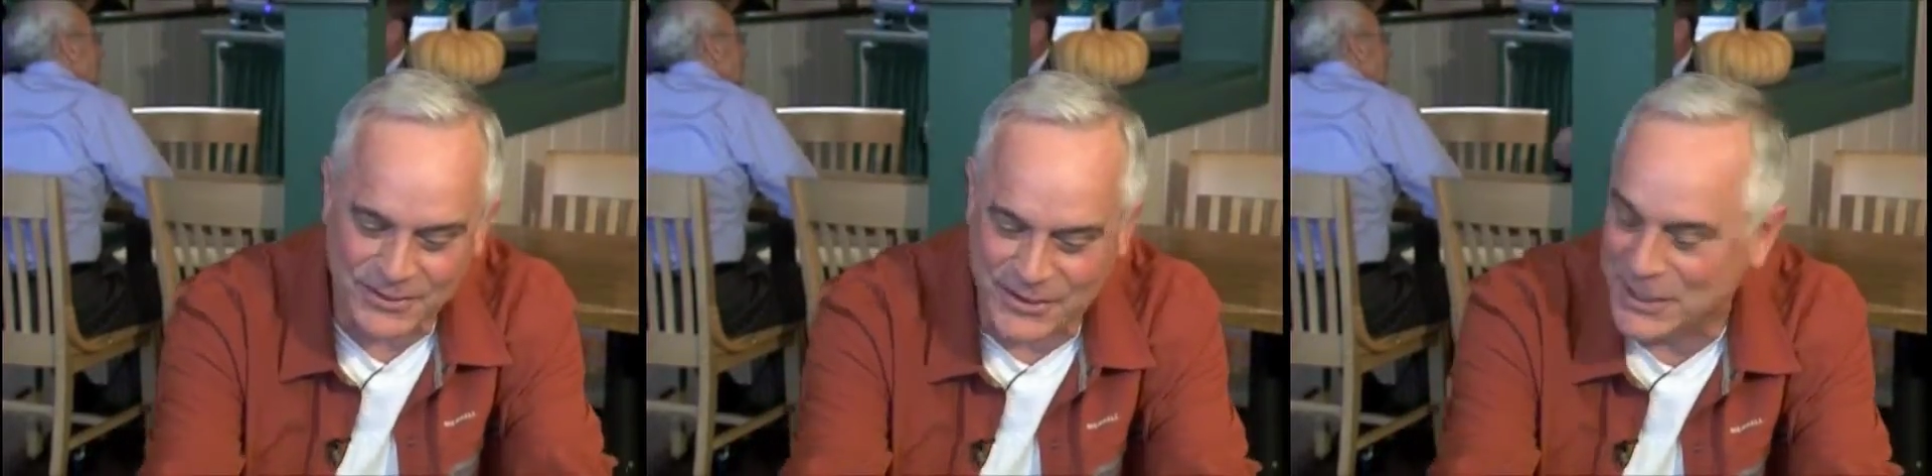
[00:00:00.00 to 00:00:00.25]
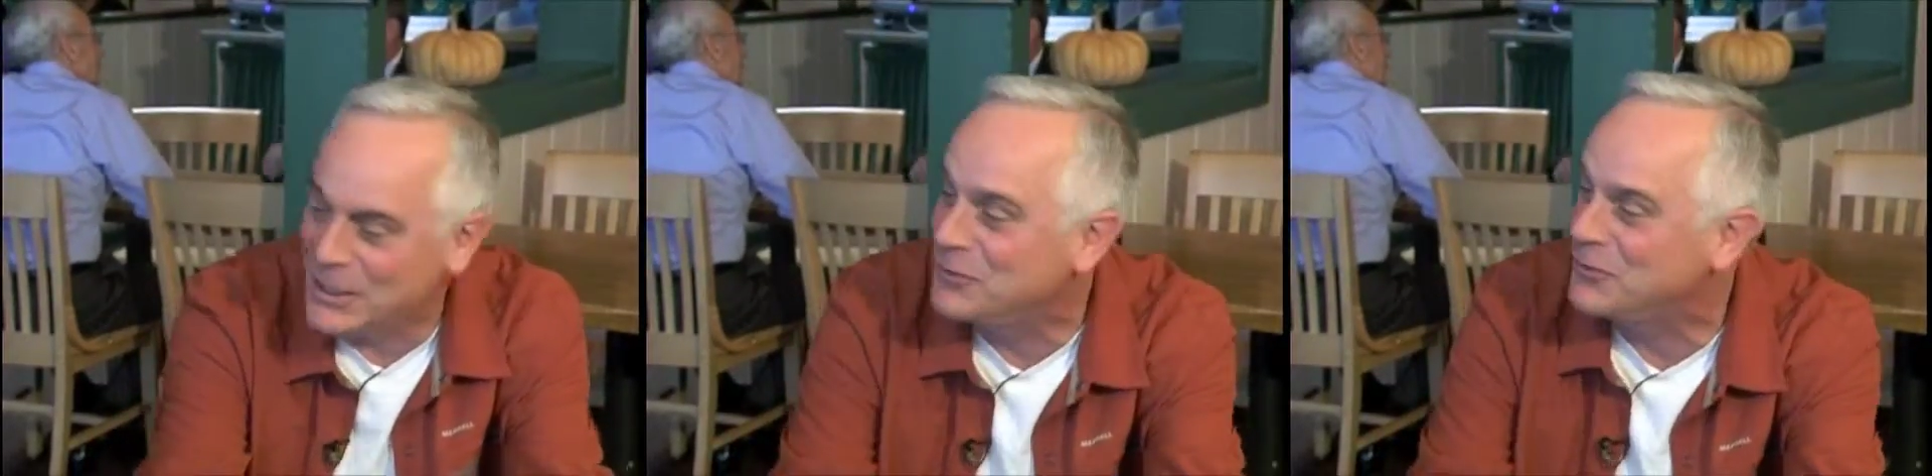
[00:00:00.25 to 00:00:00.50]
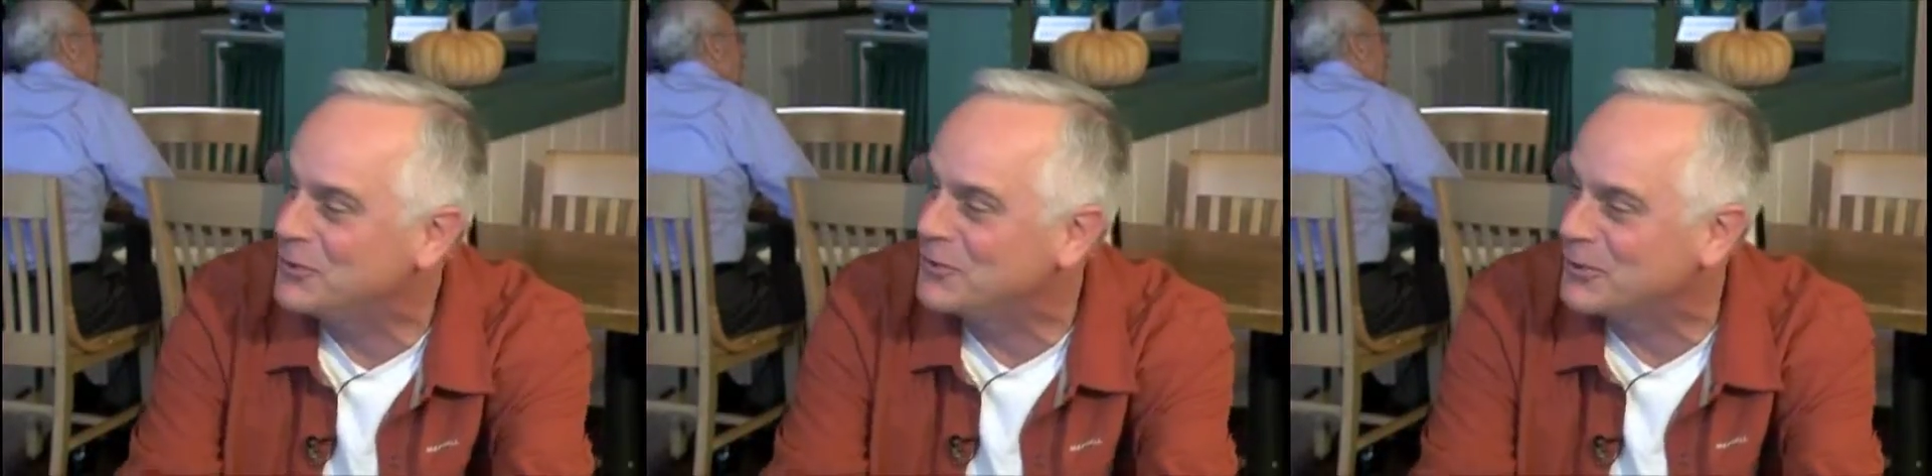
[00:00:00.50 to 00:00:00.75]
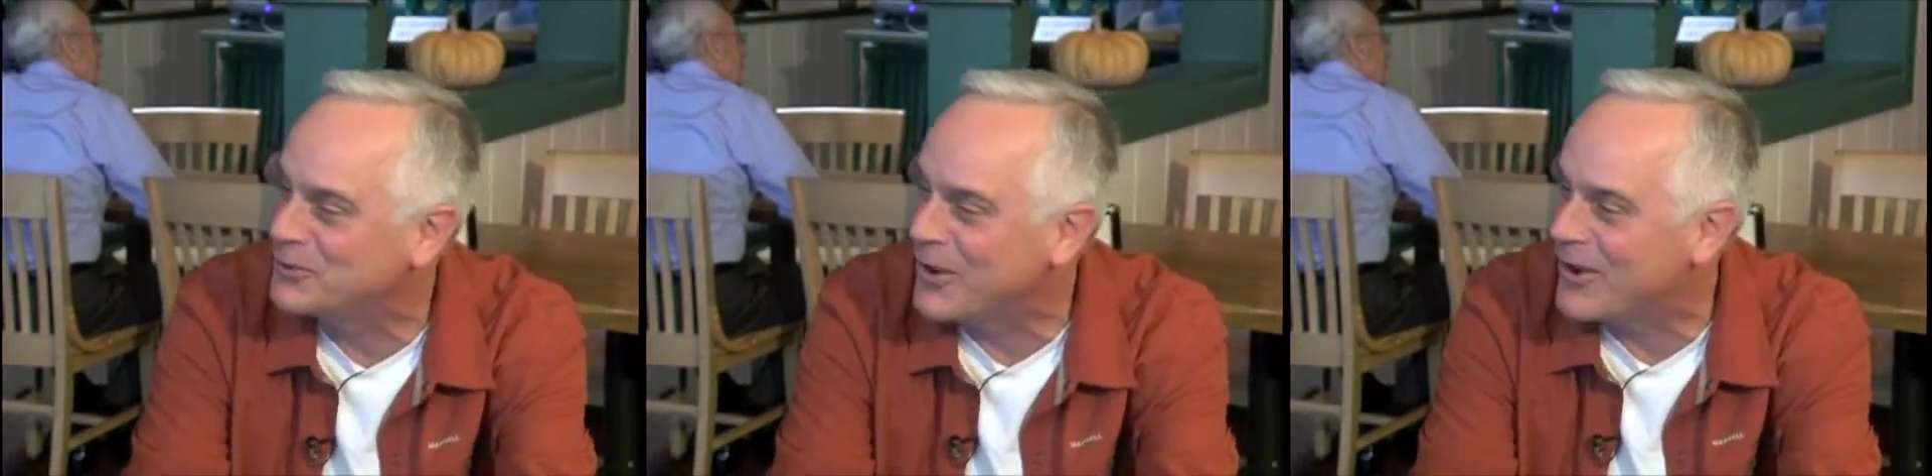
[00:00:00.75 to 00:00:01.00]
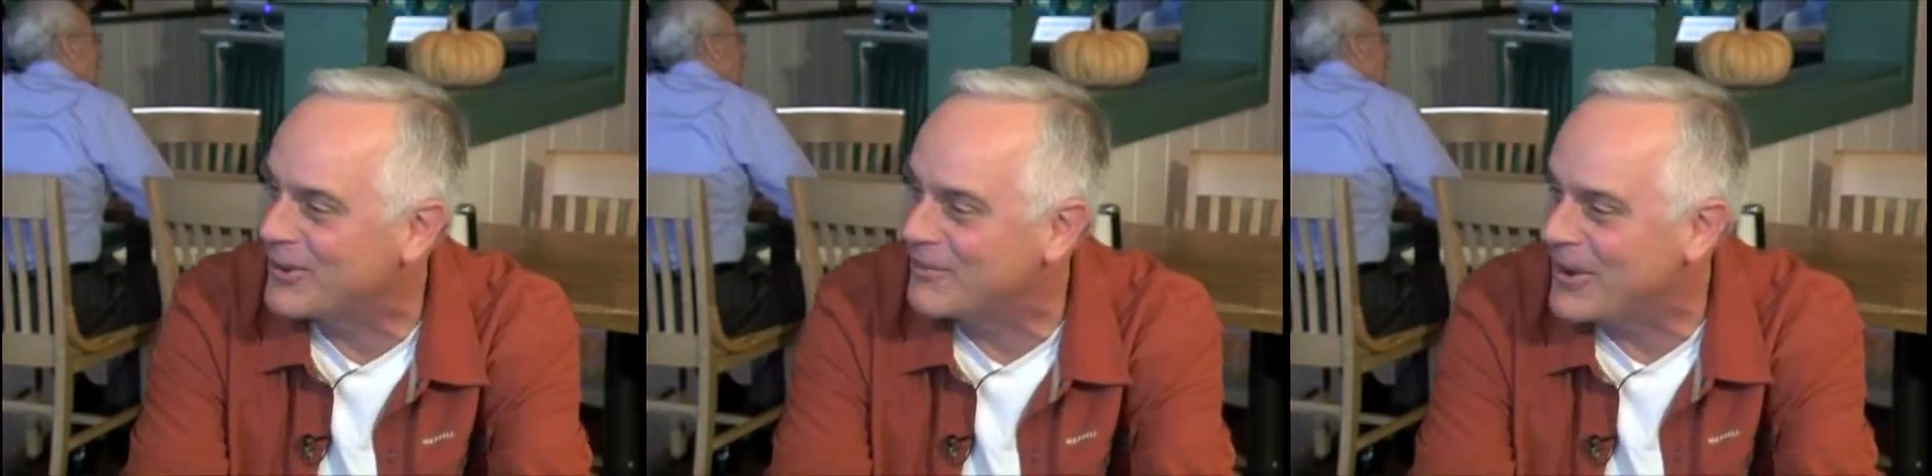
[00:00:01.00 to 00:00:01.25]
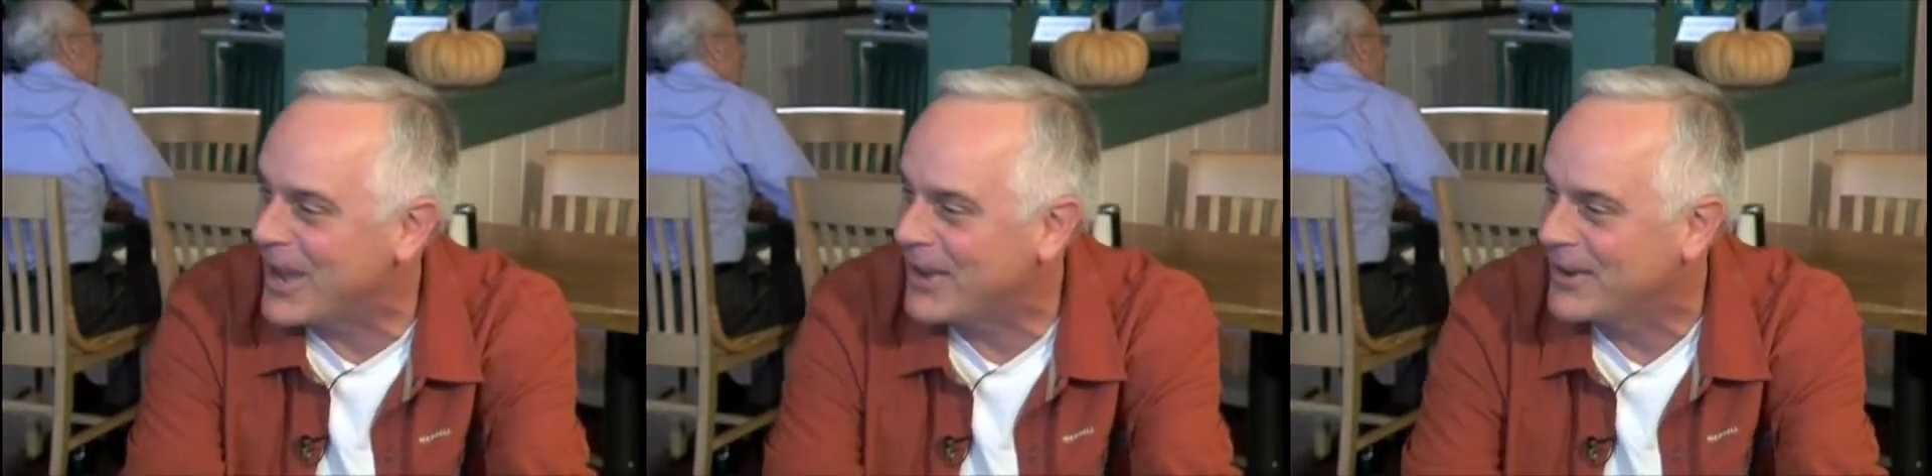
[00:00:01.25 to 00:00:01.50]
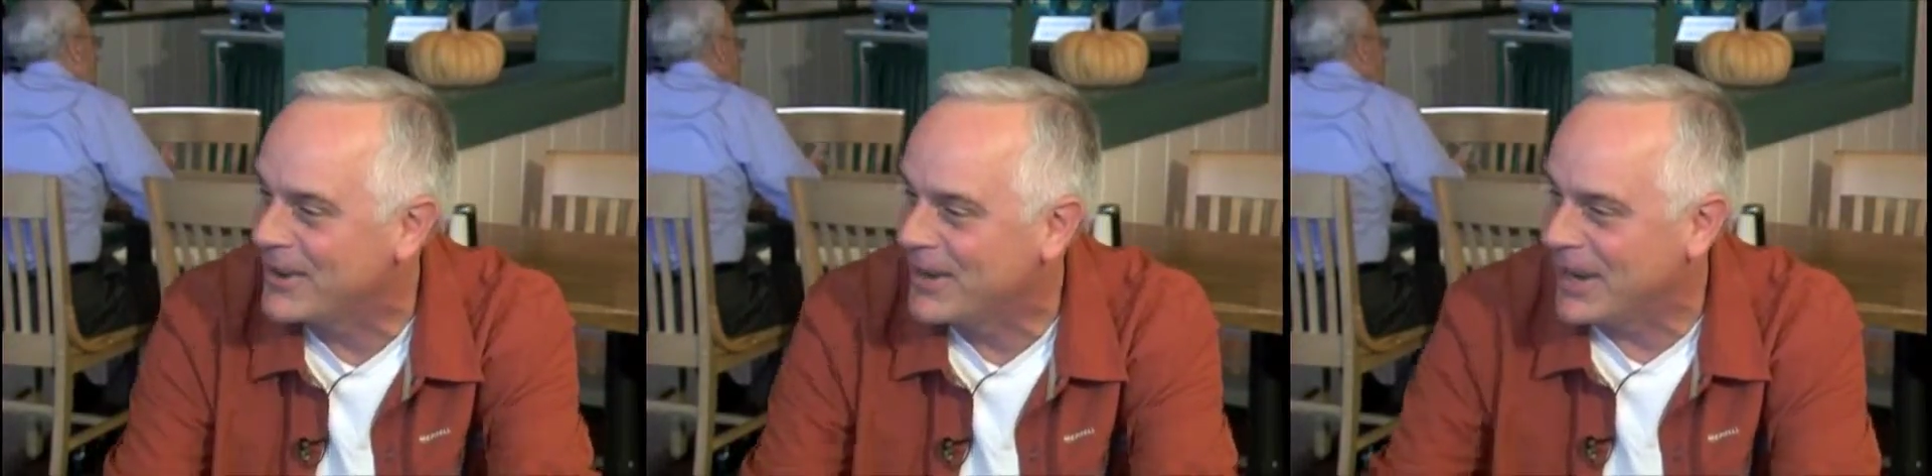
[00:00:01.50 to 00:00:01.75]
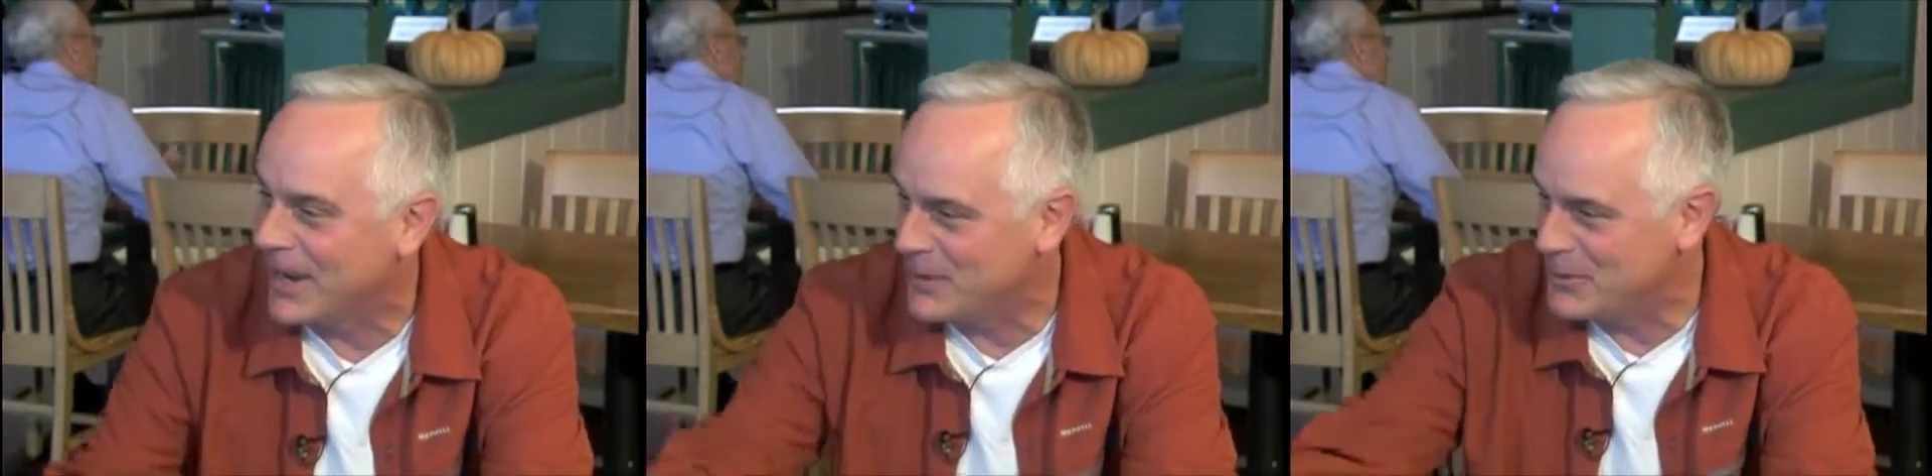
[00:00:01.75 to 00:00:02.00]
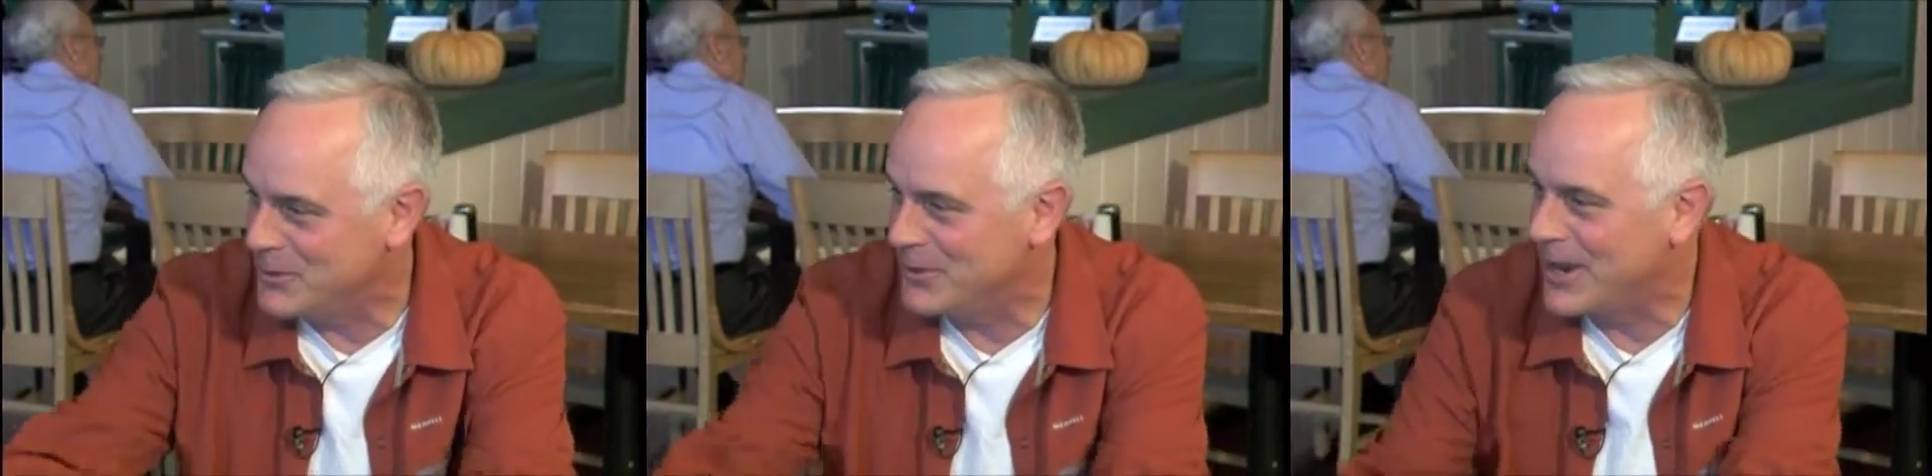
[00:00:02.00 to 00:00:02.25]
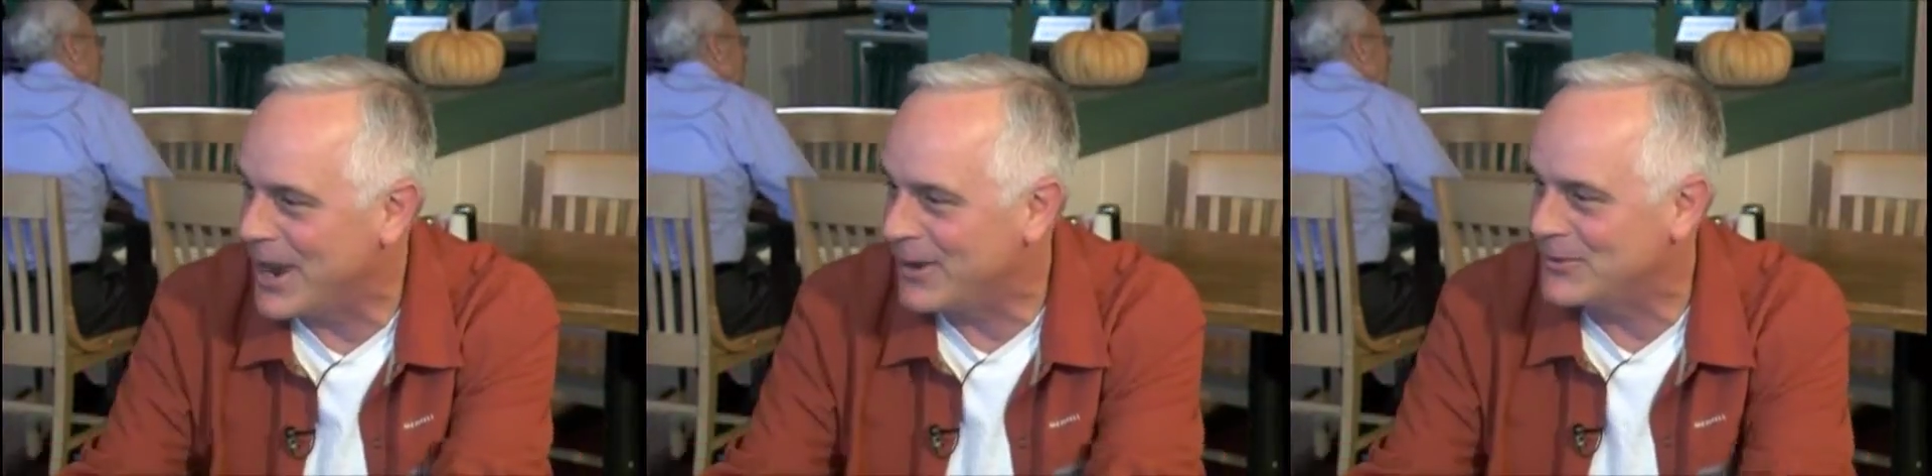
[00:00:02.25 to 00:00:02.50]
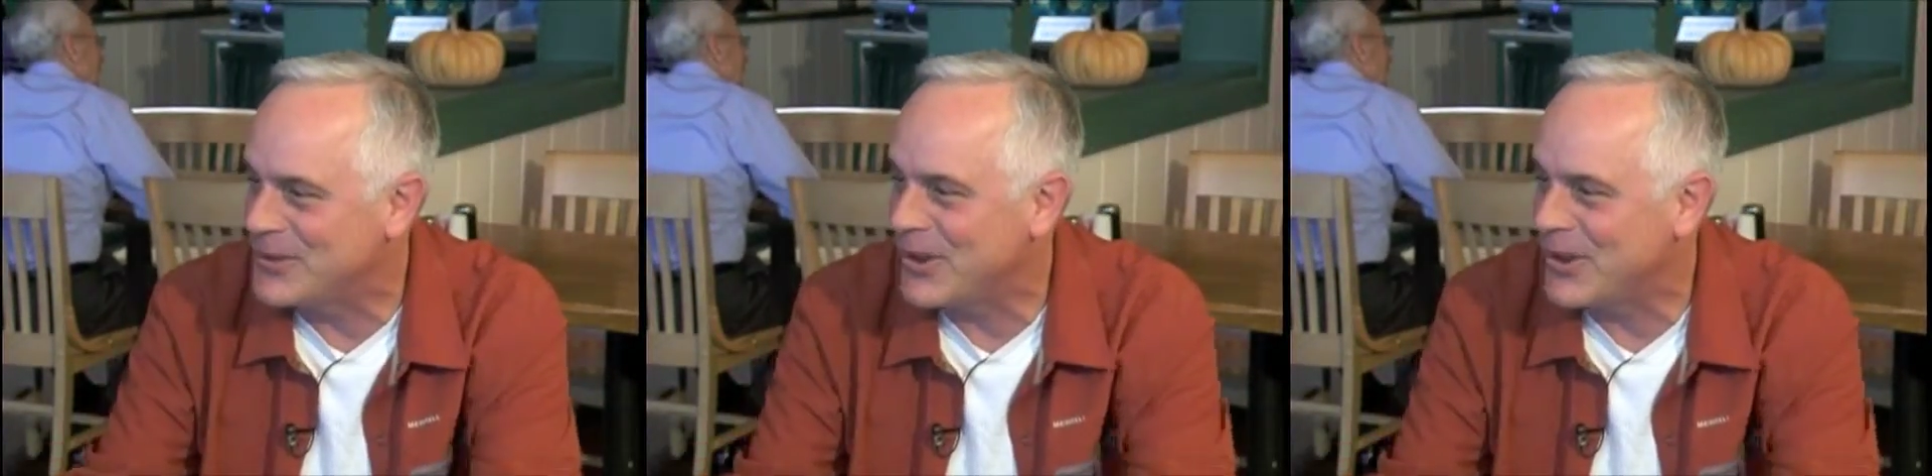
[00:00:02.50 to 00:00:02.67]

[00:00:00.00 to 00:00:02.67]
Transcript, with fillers: the issue we're talking about, and you and I are